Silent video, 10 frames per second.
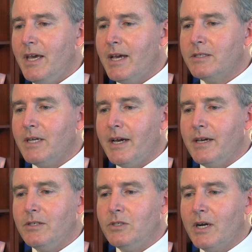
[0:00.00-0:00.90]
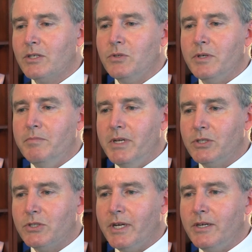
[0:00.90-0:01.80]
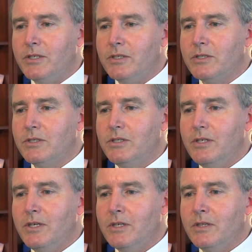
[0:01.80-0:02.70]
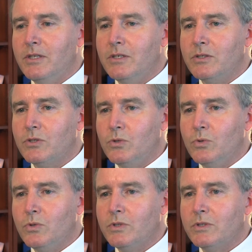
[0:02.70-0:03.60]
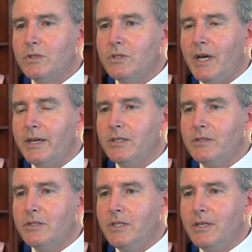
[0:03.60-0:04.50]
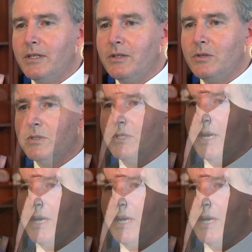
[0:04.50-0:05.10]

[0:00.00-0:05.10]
As I talked to administrators in the schools, I could see that there was